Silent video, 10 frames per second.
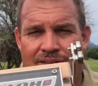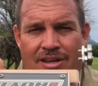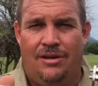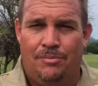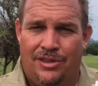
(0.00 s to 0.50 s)

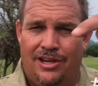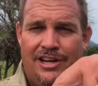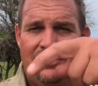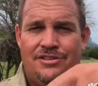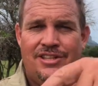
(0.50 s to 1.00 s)
I'll put the
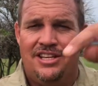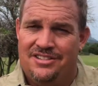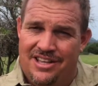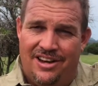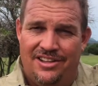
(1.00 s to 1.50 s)
link to these
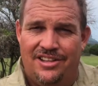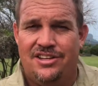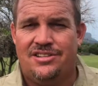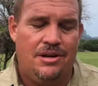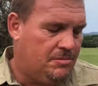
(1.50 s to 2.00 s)
down in the
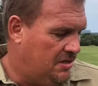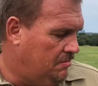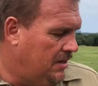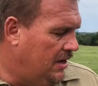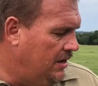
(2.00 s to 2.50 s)
description
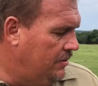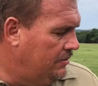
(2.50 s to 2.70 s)
below.